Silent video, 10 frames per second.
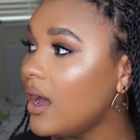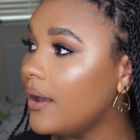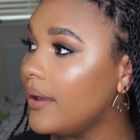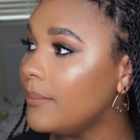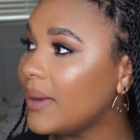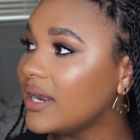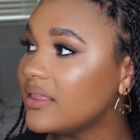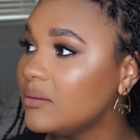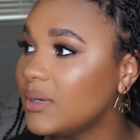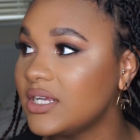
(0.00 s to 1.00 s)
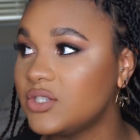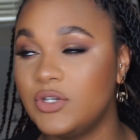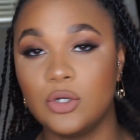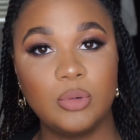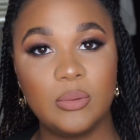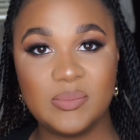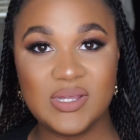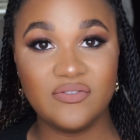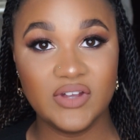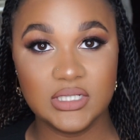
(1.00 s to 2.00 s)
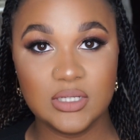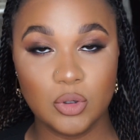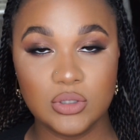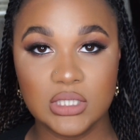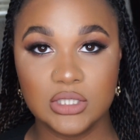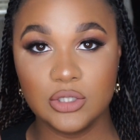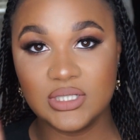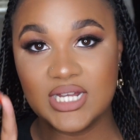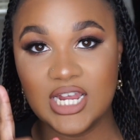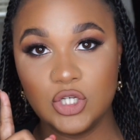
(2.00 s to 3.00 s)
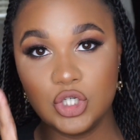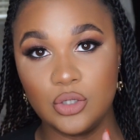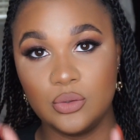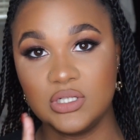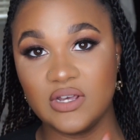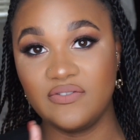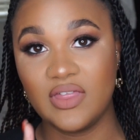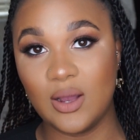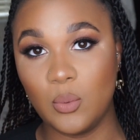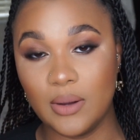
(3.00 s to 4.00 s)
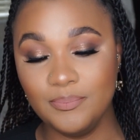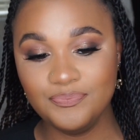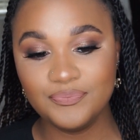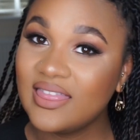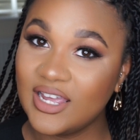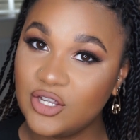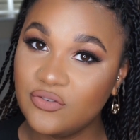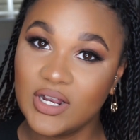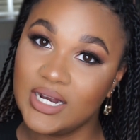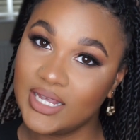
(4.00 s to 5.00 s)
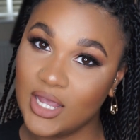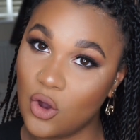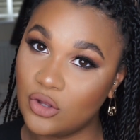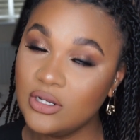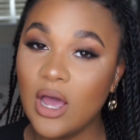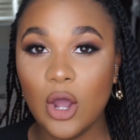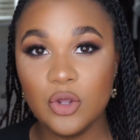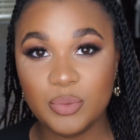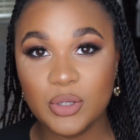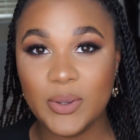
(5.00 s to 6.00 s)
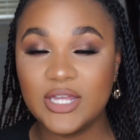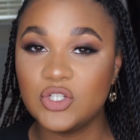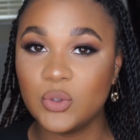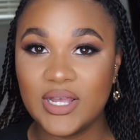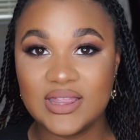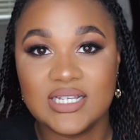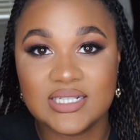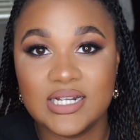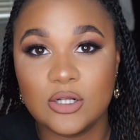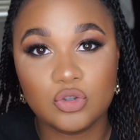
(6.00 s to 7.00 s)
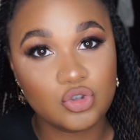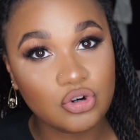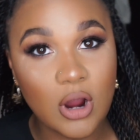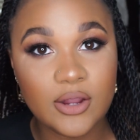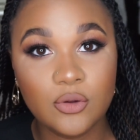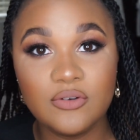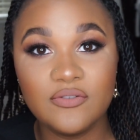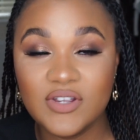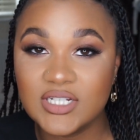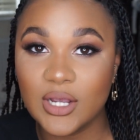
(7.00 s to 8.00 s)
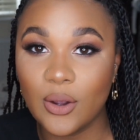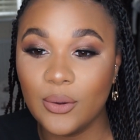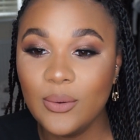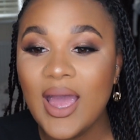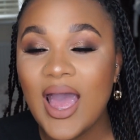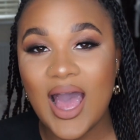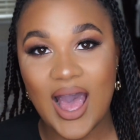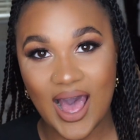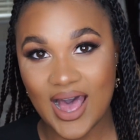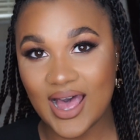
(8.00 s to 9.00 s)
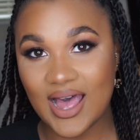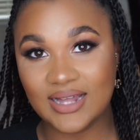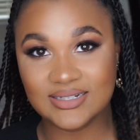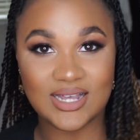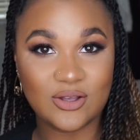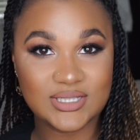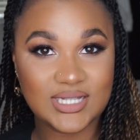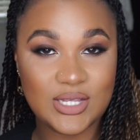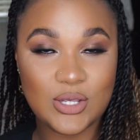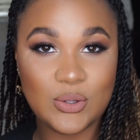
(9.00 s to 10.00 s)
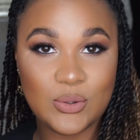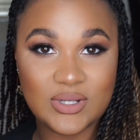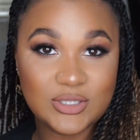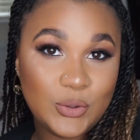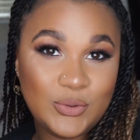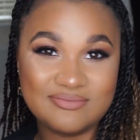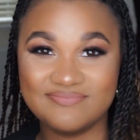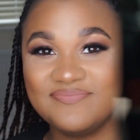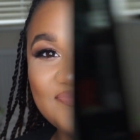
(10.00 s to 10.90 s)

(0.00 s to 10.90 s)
And I think my next video will probably be the Fenty bronzer, so stay tuned for that one. Thank you for clicking on. Hope you enjoyed this little try on video, and I'll see you soon. So